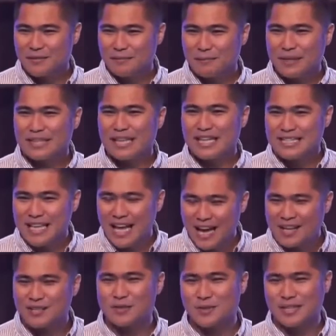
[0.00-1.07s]
But that's
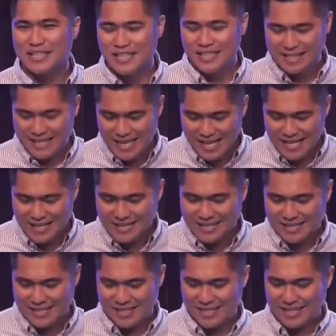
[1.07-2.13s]
actually the
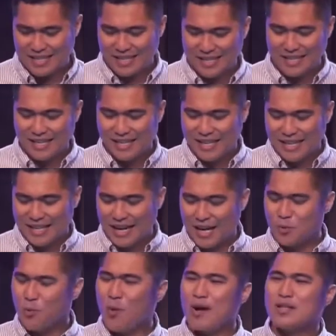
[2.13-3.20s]
test.
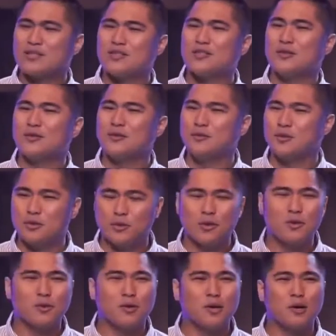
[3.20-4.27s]
God wants you to
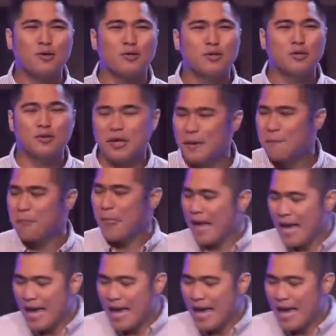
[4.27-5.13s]
grow closer to Him.